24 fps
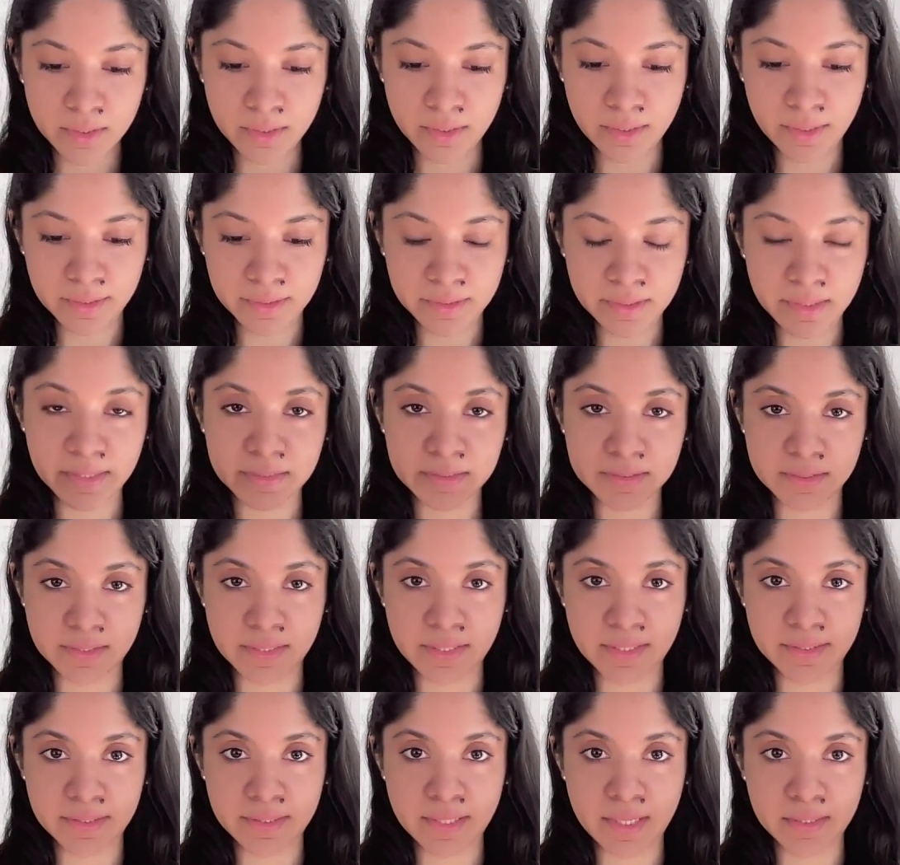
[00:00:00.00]
like let's
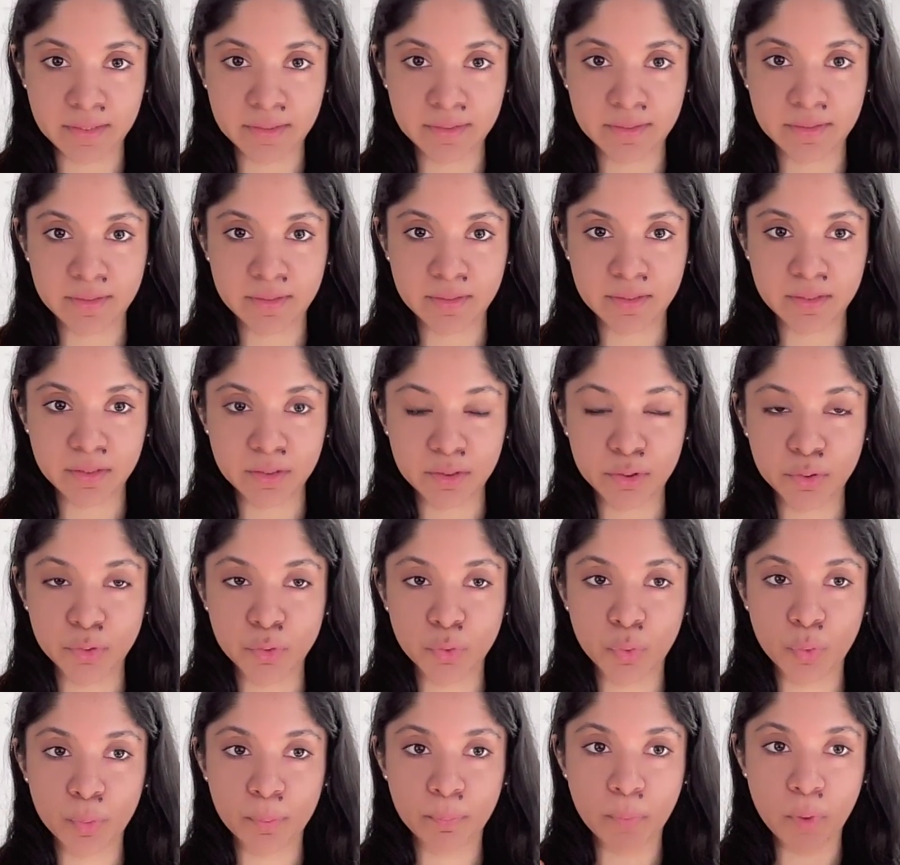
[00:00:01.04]
say that
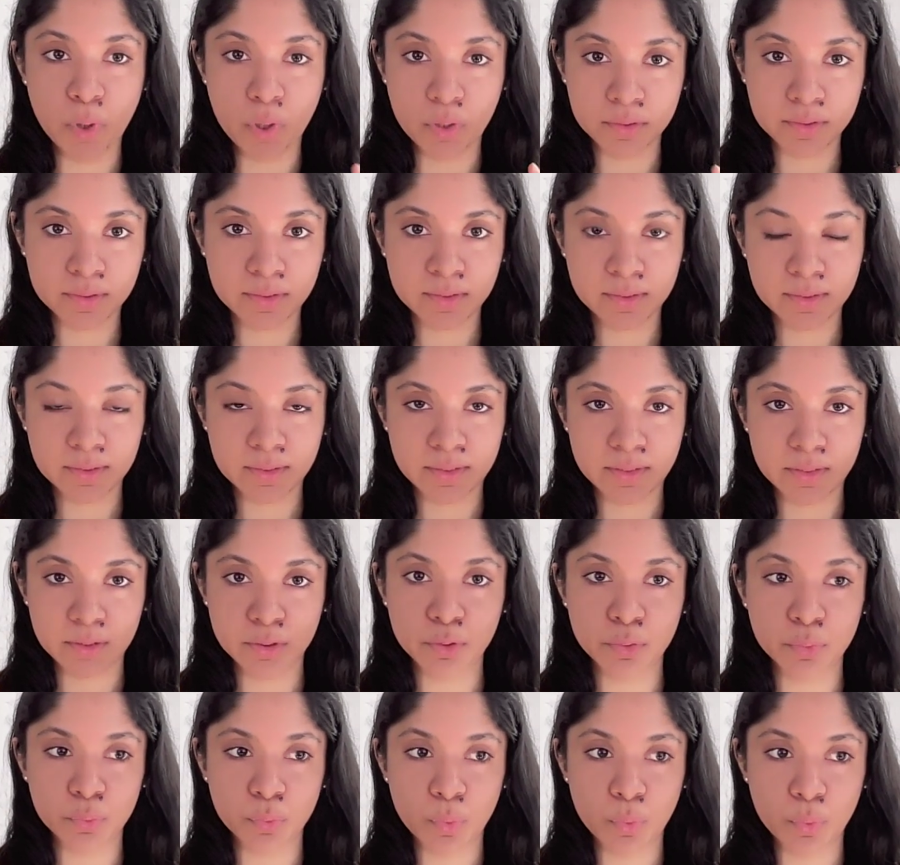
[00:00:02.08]
your boss,
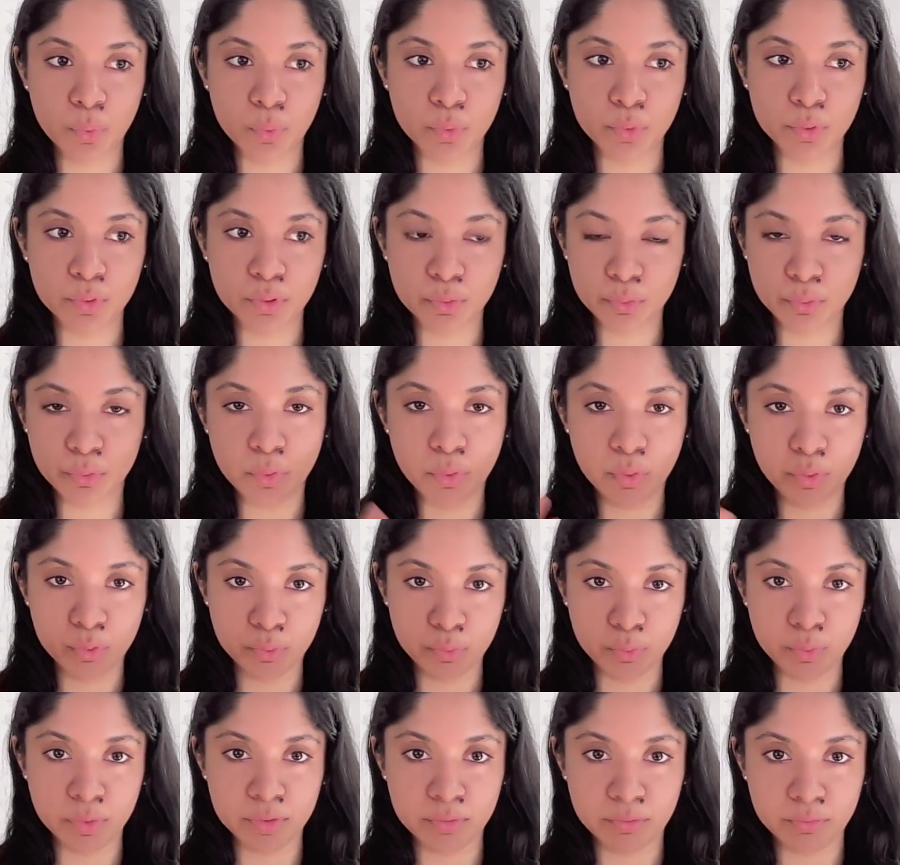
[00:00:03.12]
you go
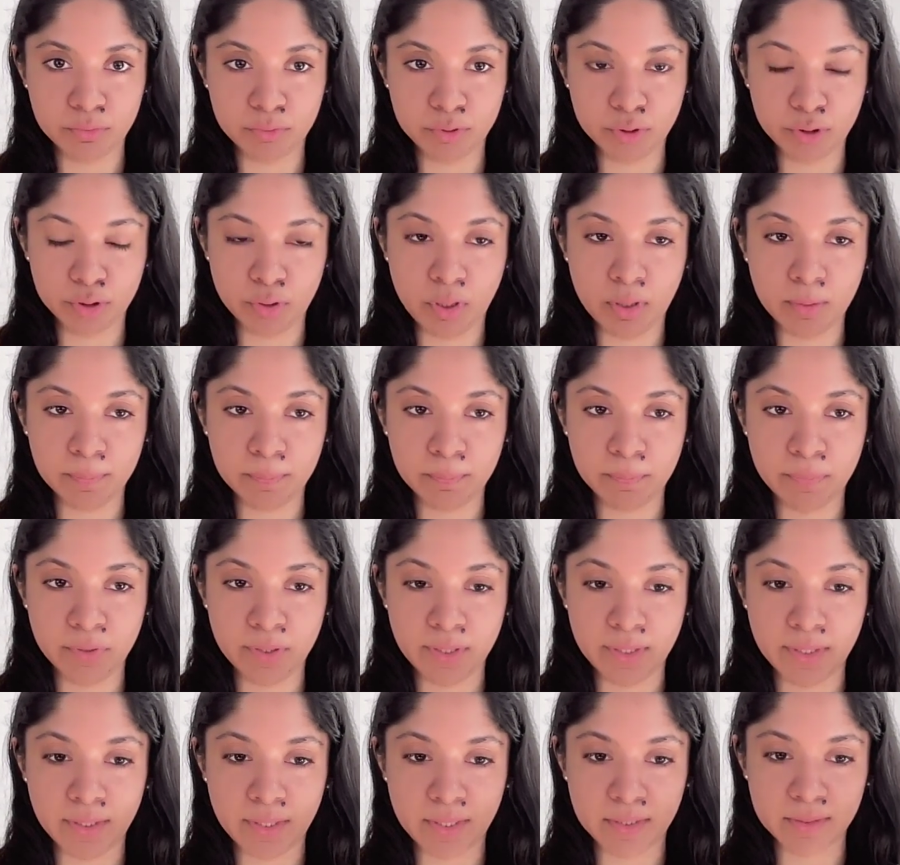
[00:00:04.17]
to a job,
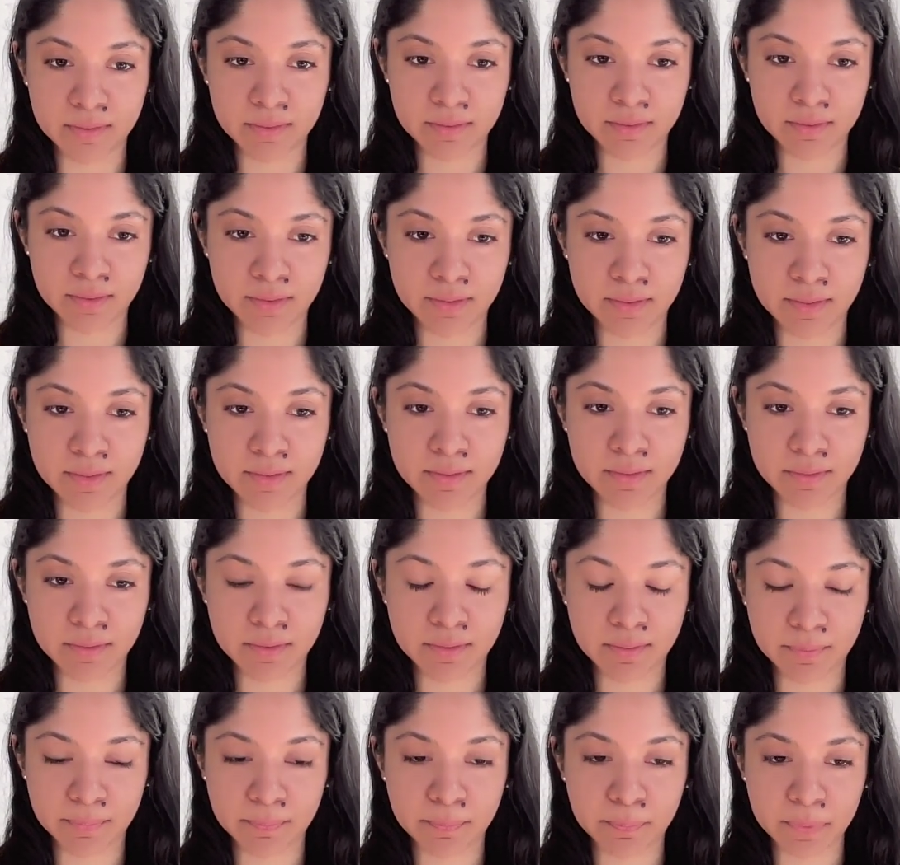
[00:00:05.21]
whereas in
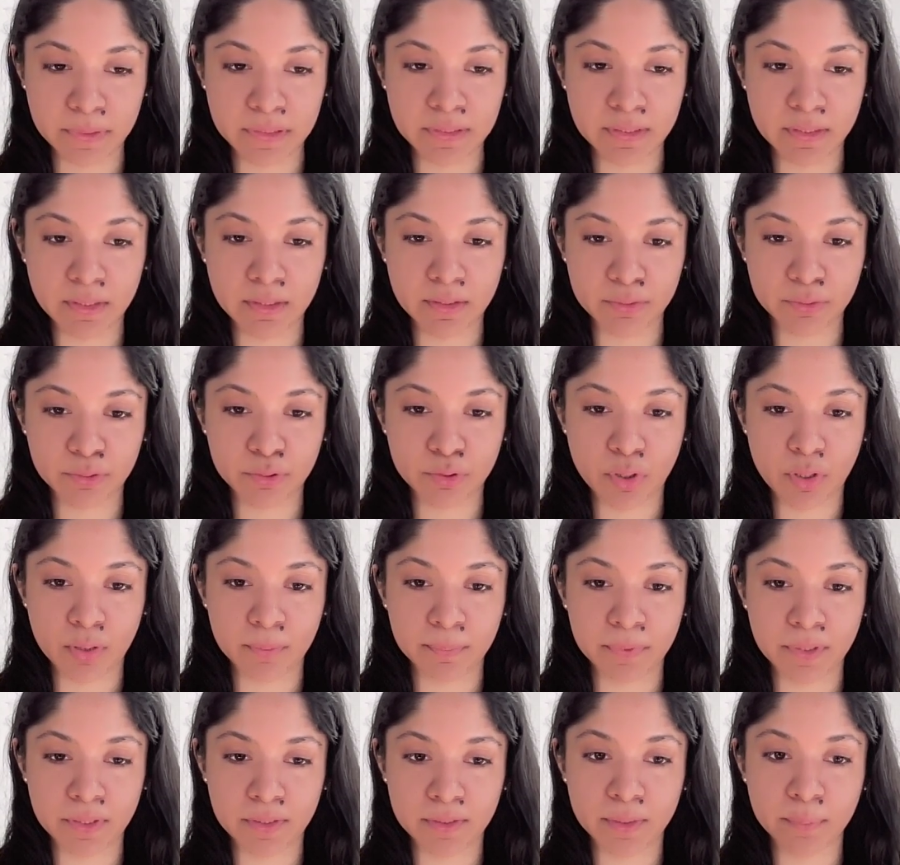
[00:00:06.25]
this particular
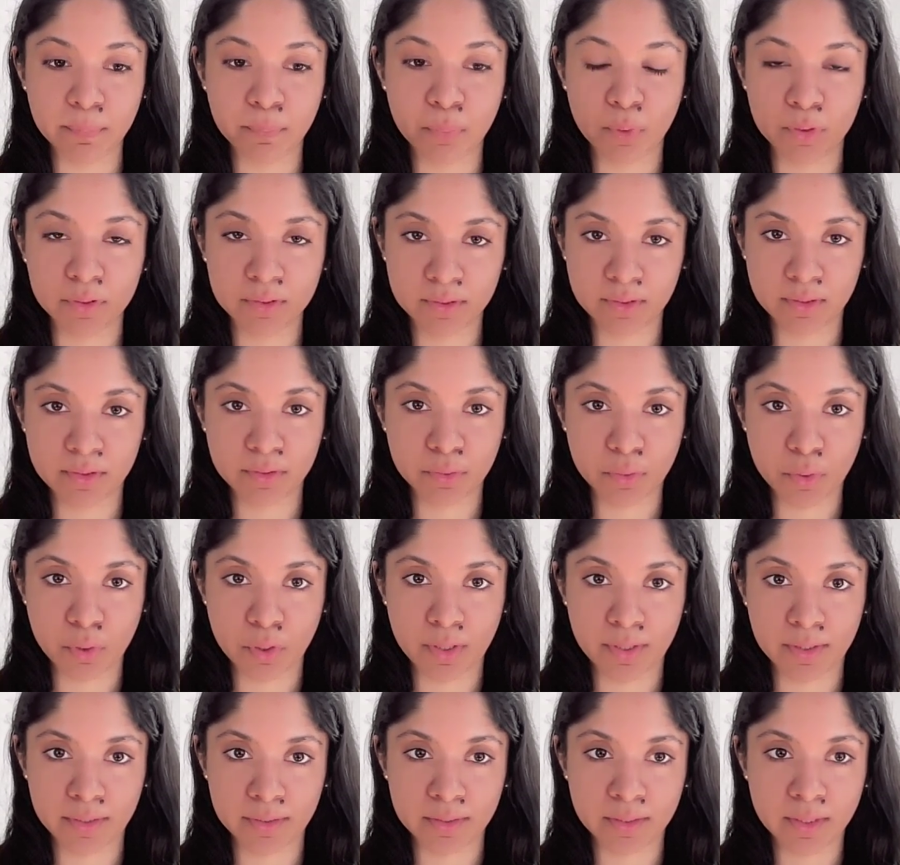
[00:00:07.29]
job that the boss is
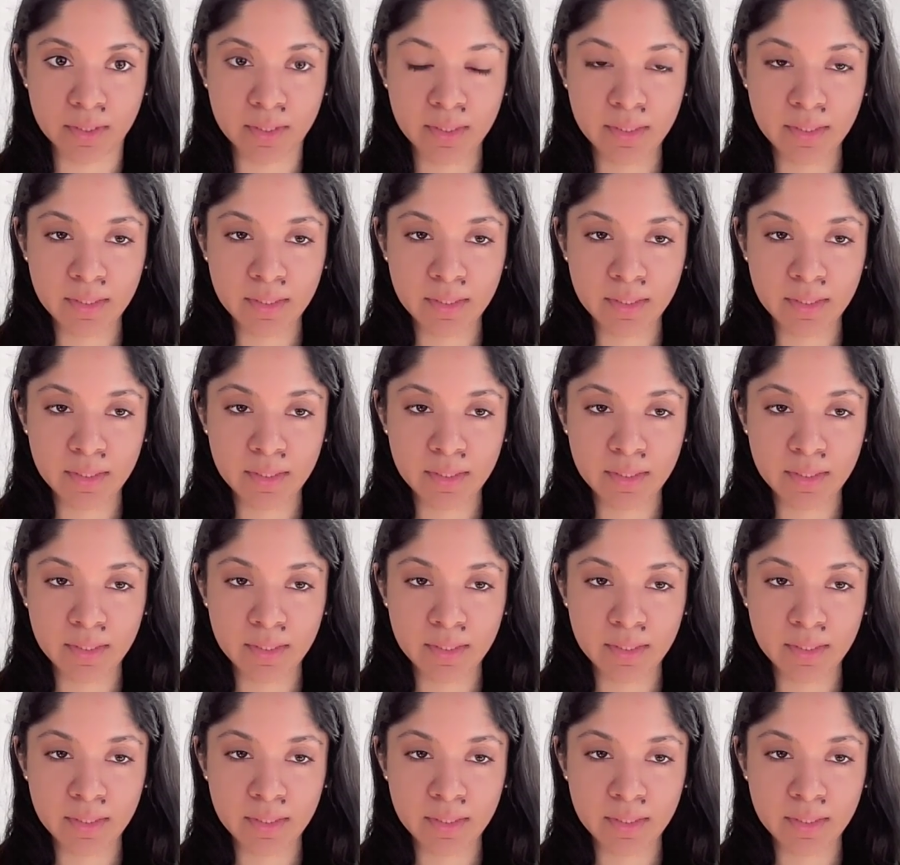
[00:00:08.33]
quite